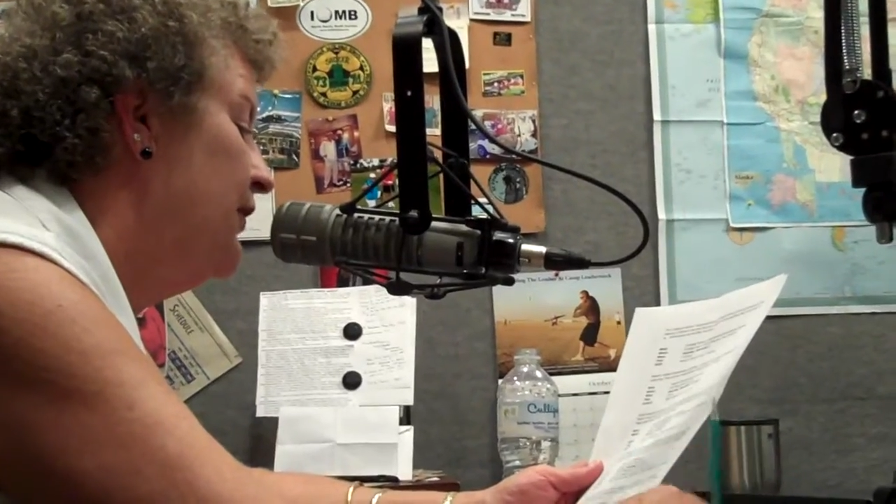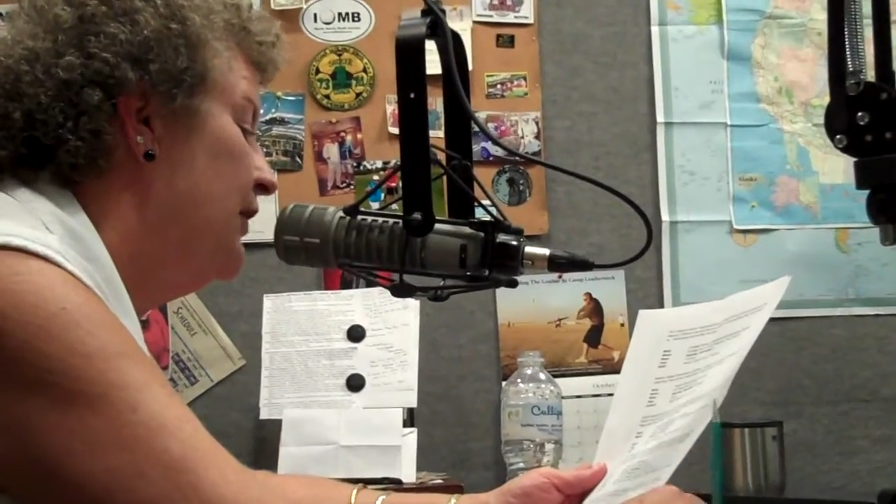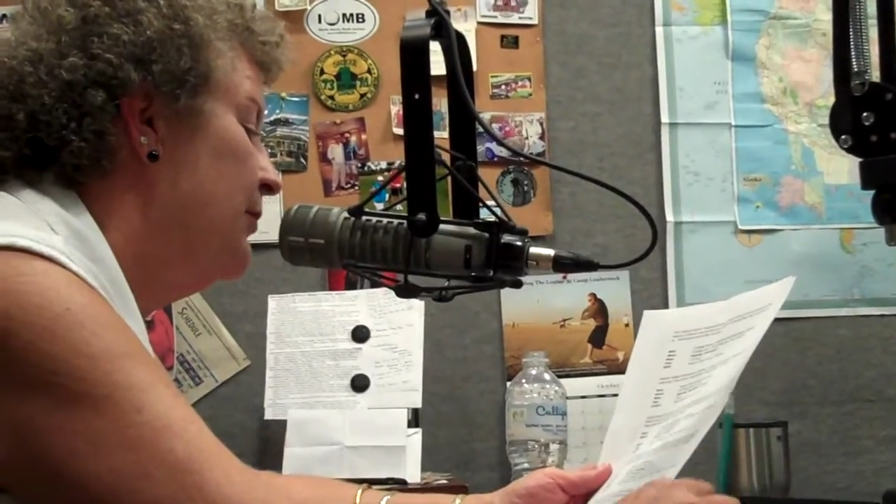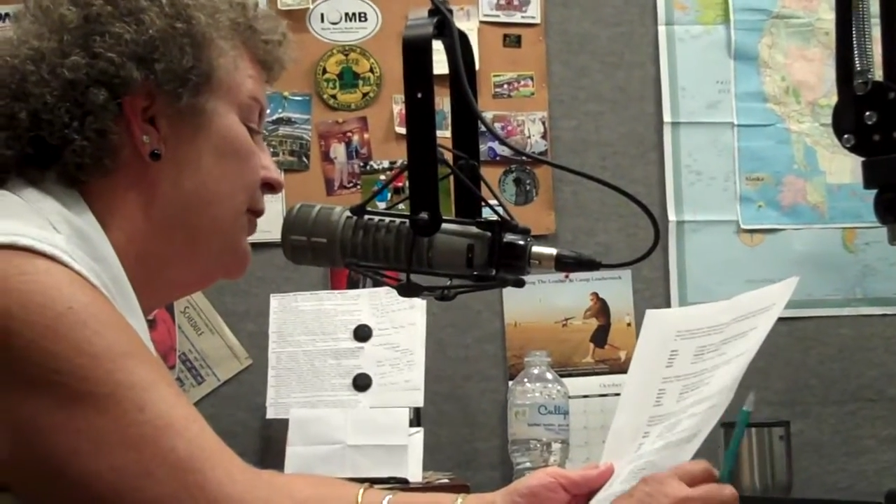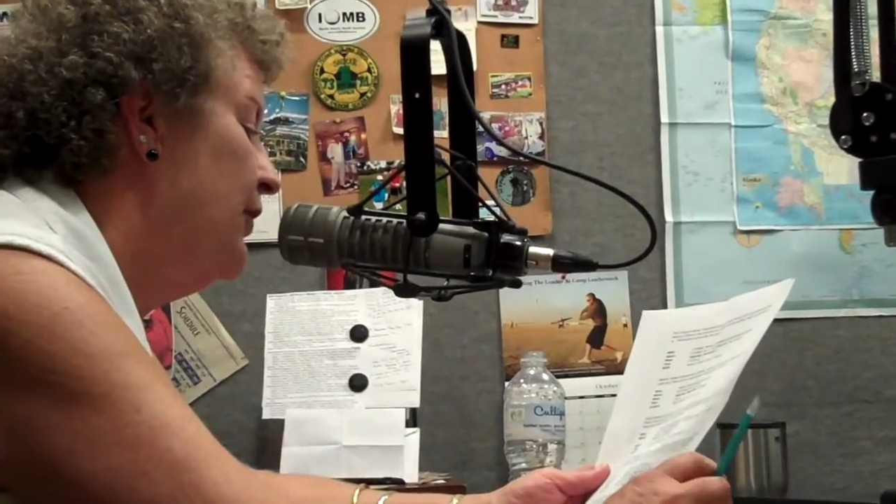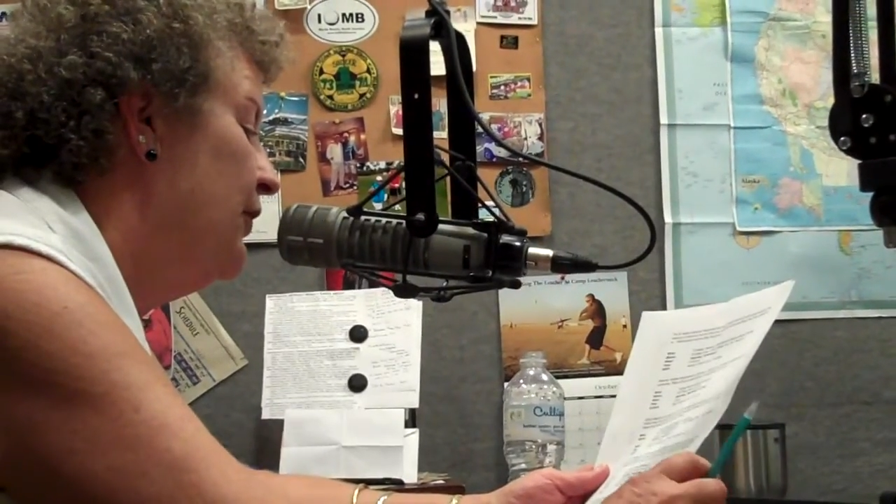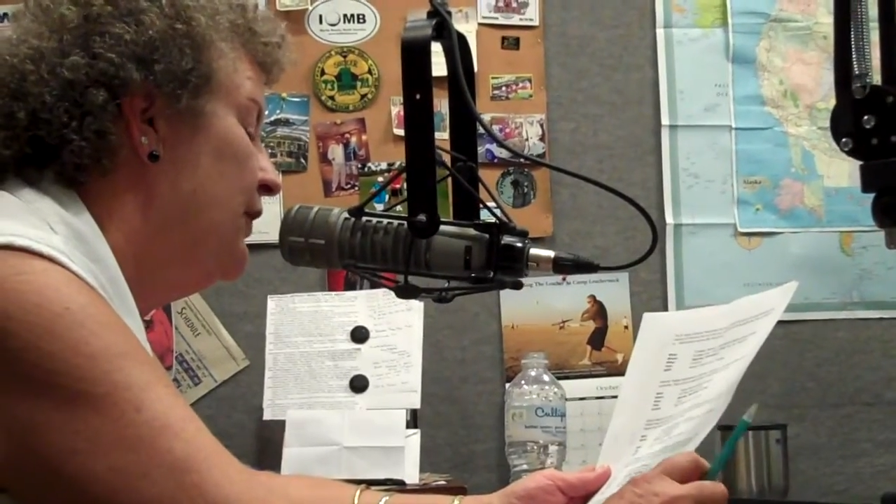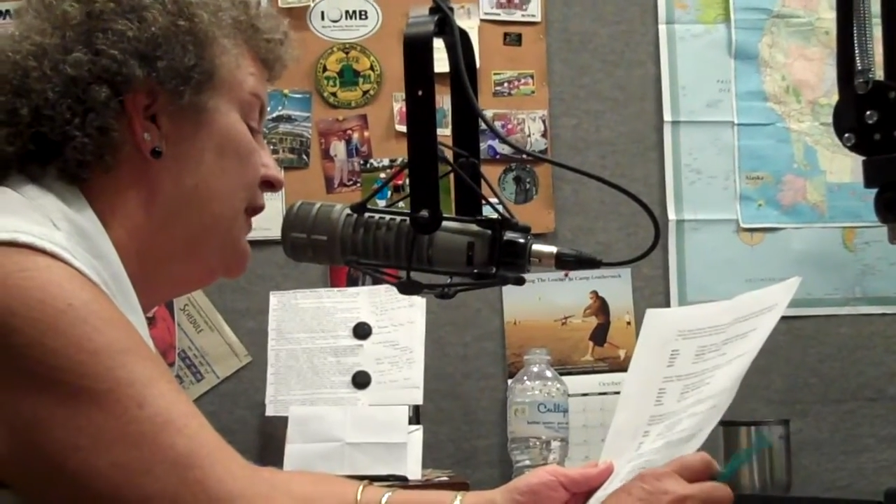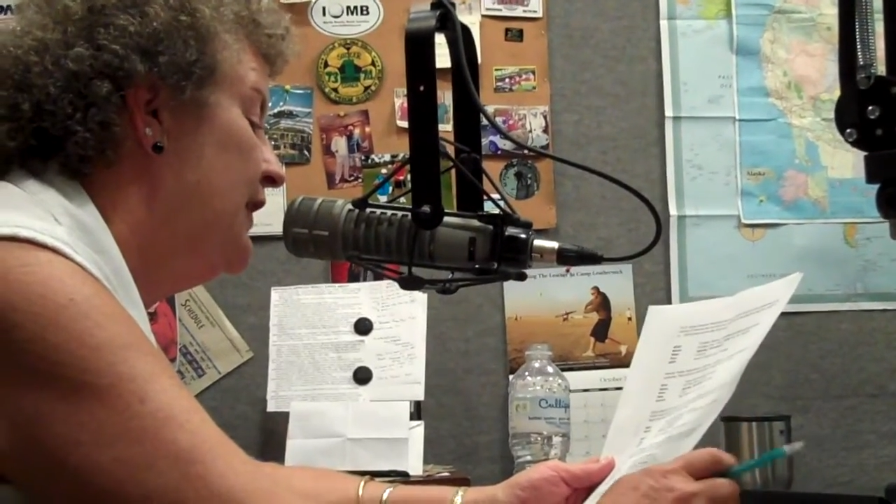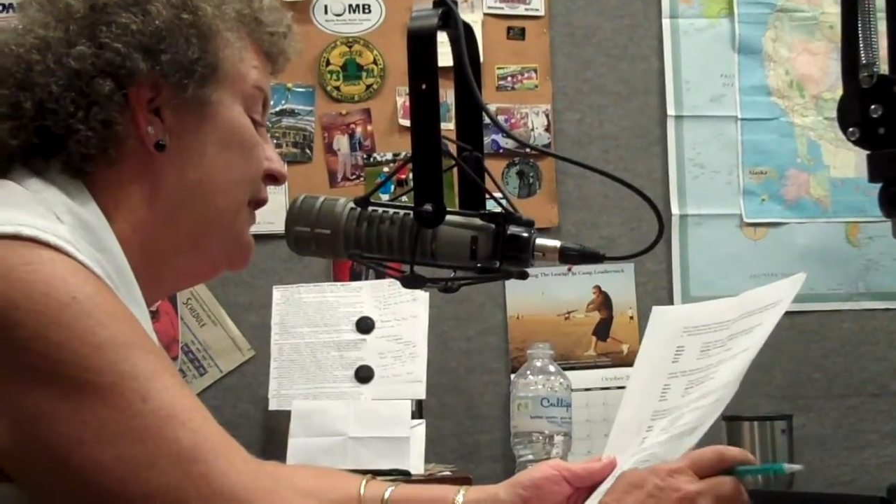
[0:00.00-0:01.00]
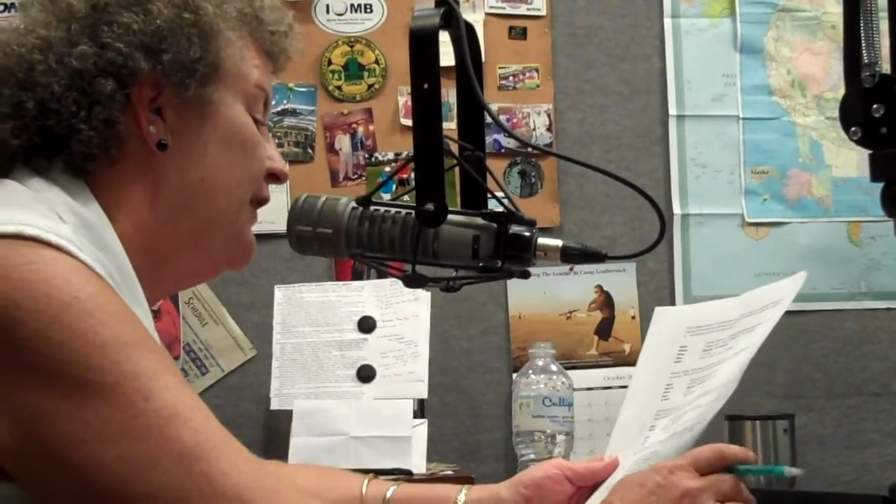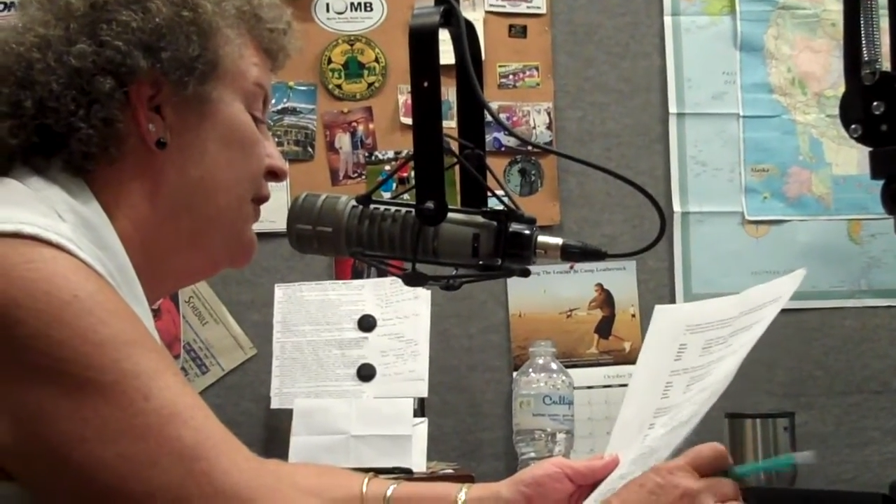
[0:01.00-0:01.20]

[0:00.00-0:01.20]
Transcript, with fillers: November 13th,